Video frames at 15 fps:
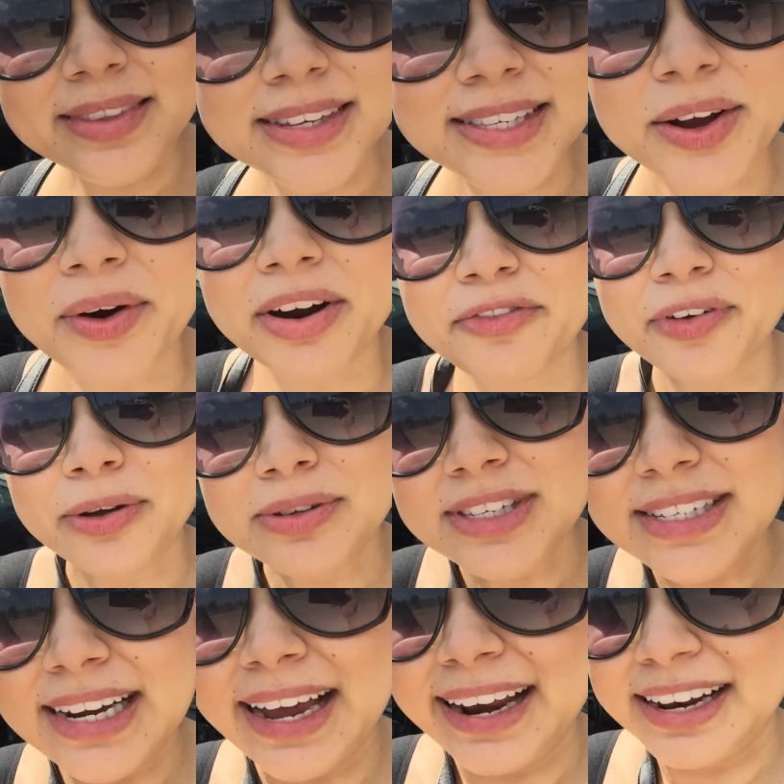So our
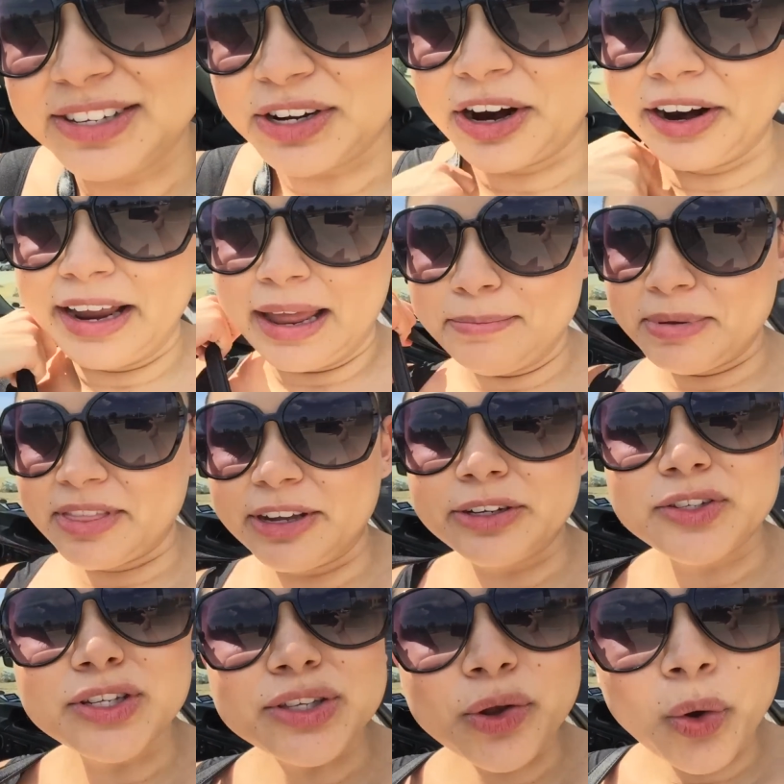phones died at Target, but
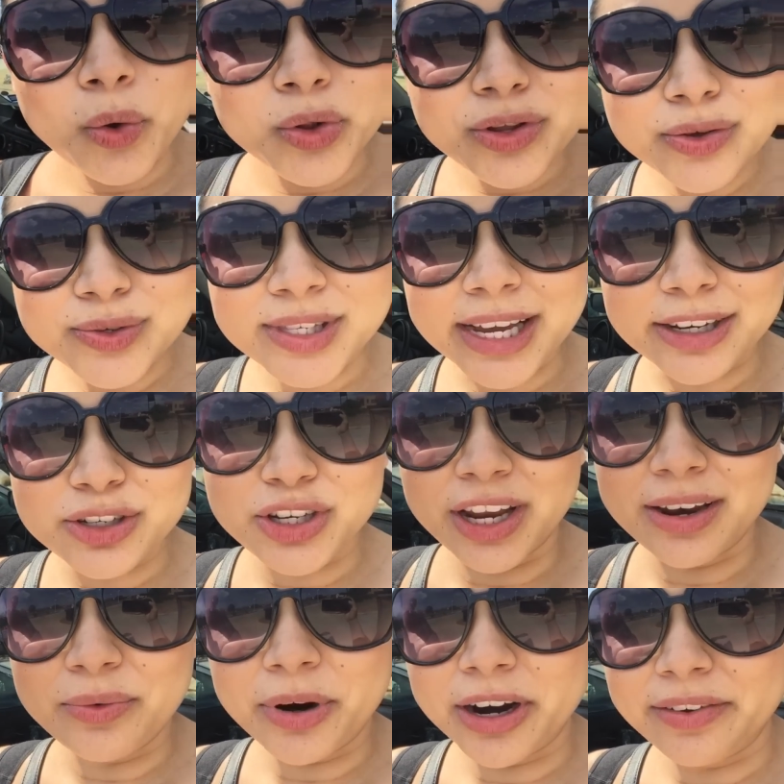there's this whole new
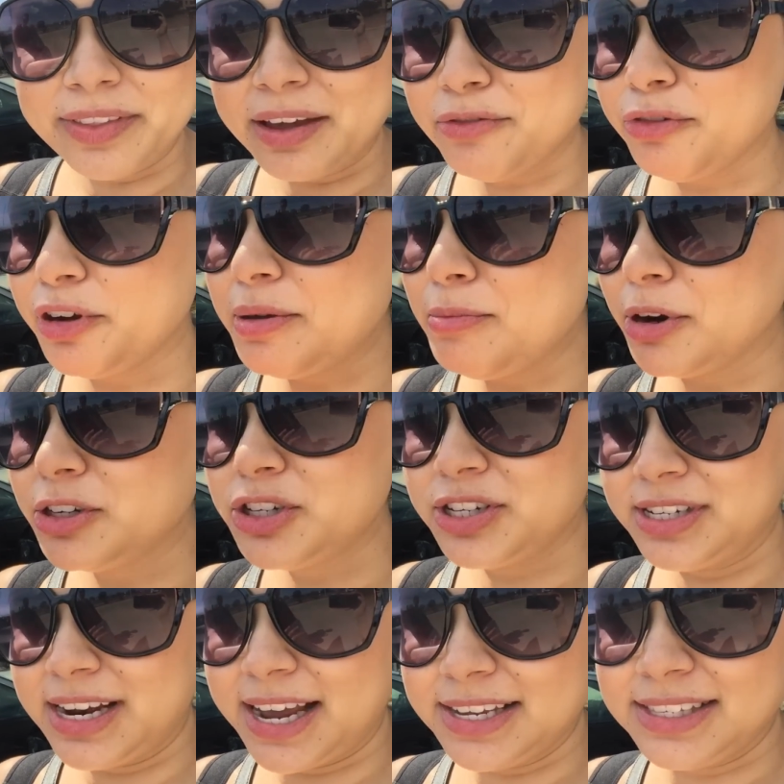section where they've
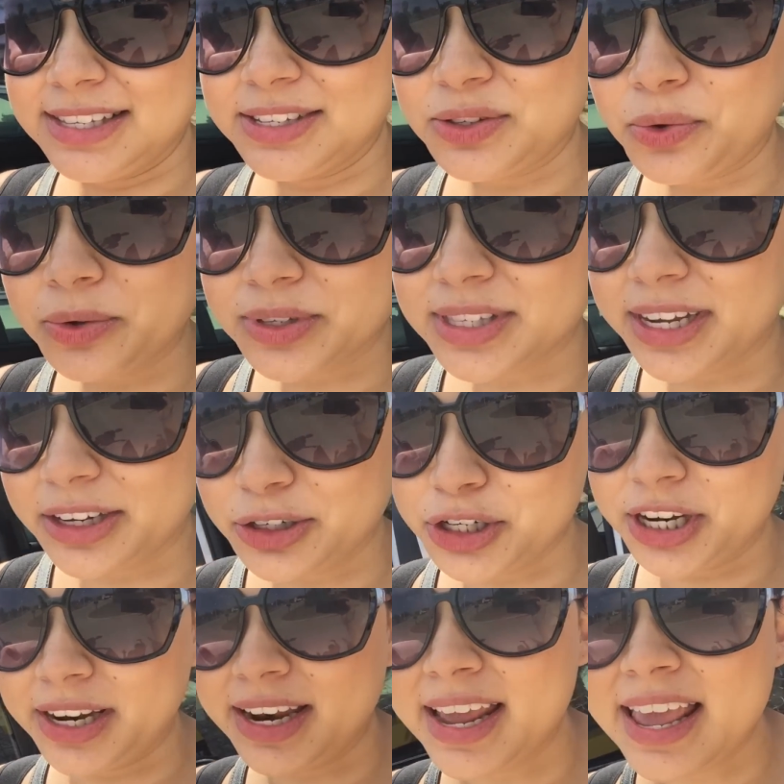re-merchandised this whole
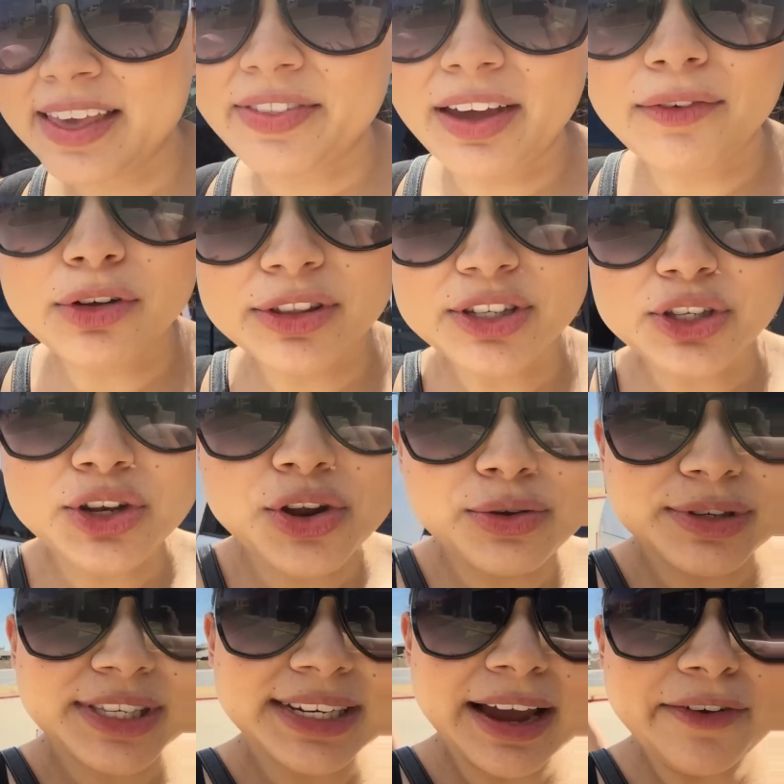section. They have all this
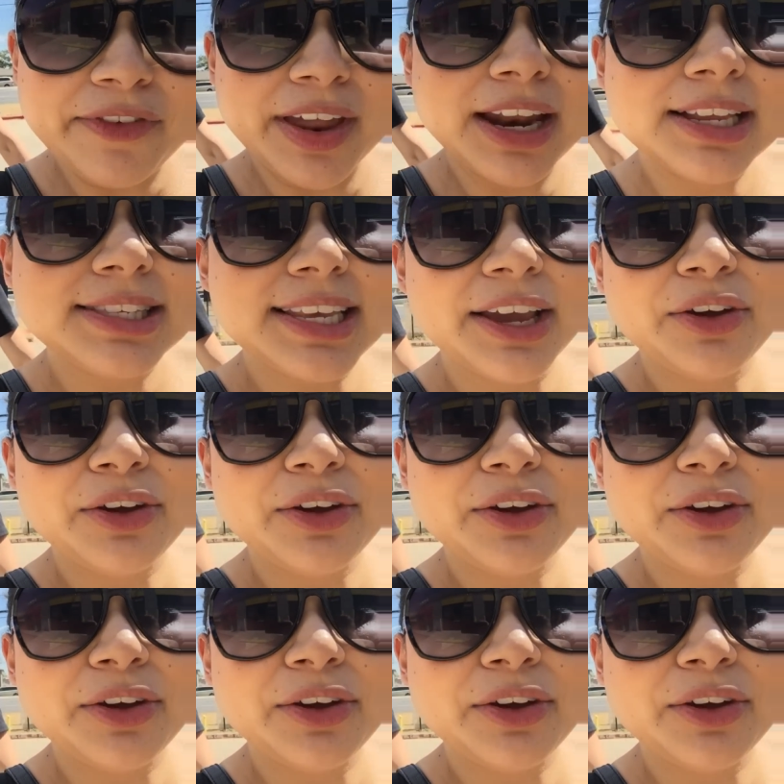new stuff and it's